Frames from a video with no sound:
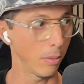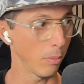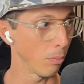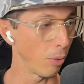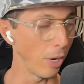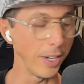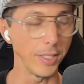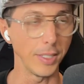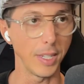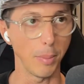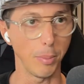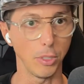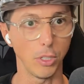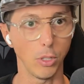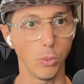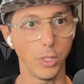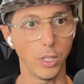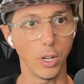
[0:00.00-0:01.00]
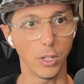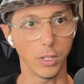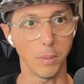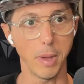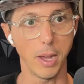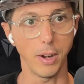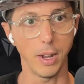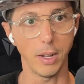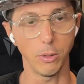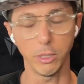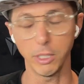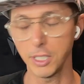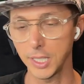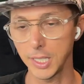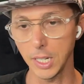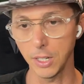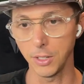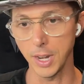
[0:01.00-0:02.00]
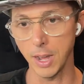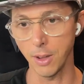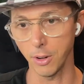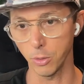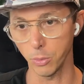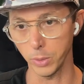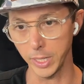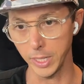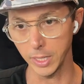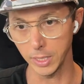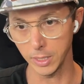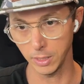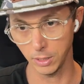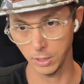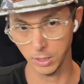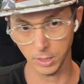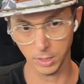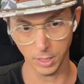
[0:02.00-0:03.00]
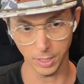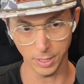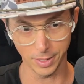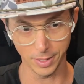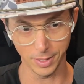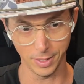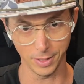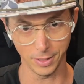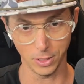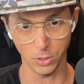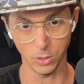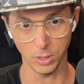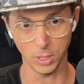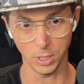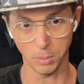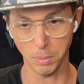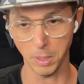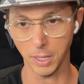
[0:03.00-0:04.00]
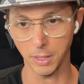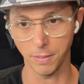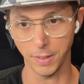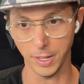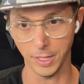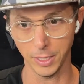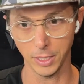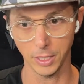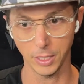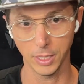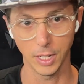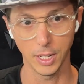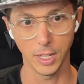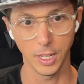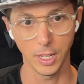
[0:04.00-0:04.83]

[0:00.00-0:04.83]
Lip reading: In Brendan's episode, we talked about how he's selling out arenas, doing these big events.